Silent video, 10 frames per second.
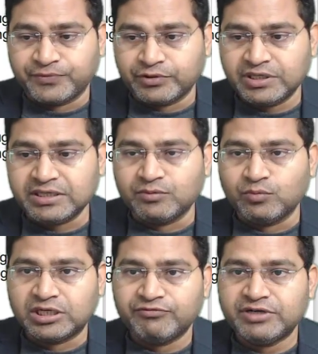Okay,
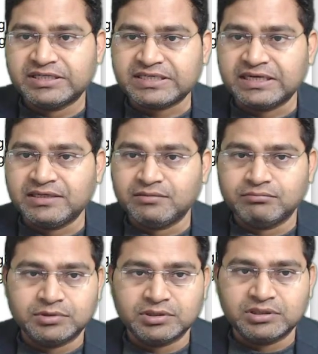whatever design
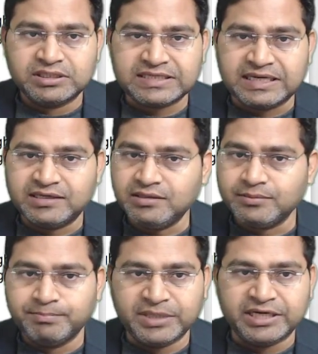the
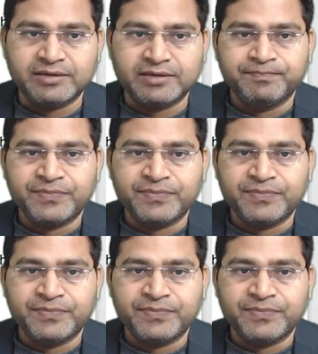designer made.